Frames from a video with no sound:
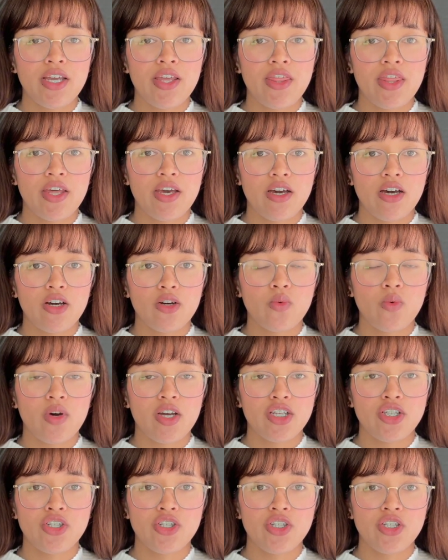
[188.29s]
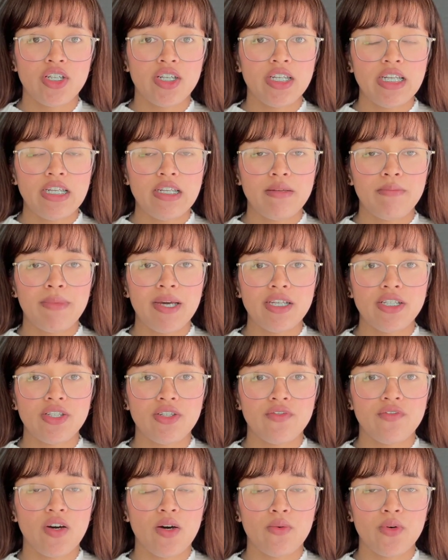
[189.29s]
the question in the best
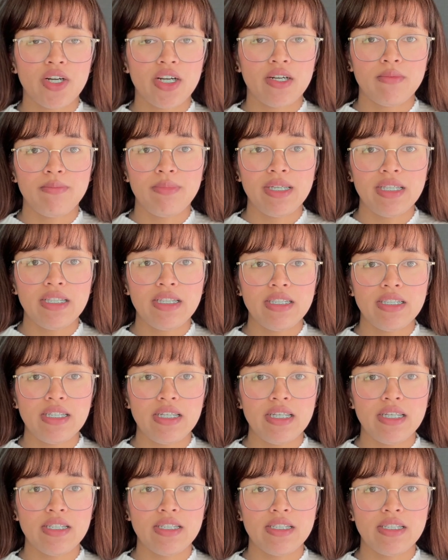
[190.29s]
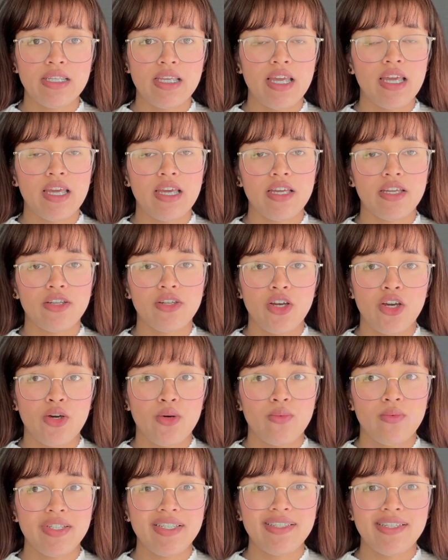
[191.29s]
of our abilities, and
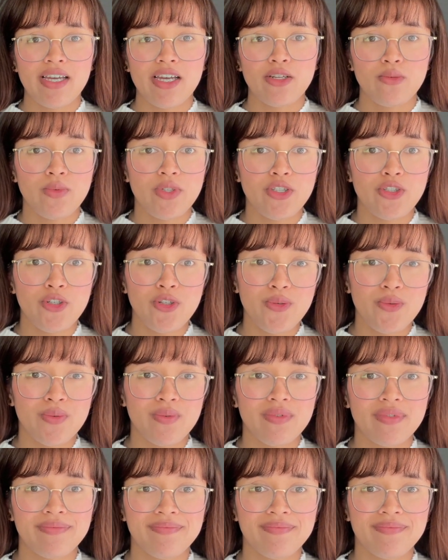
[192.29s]
we said we do.